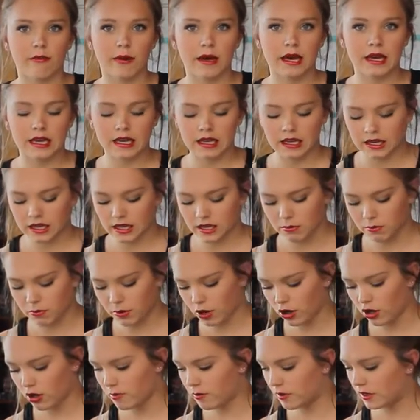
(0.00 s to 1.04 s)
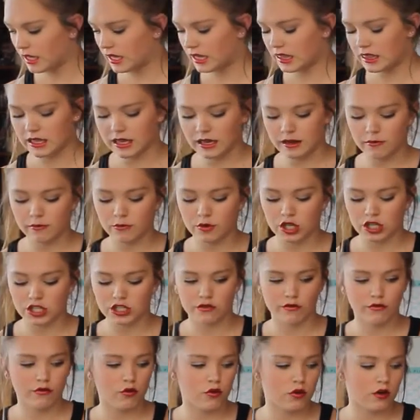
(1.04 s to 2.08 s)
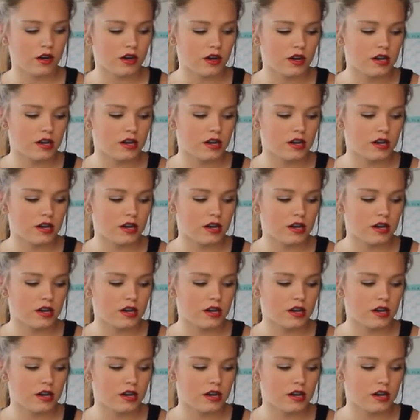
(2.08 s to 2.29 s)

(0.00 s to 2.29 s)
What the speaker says: pinky purpley theme just for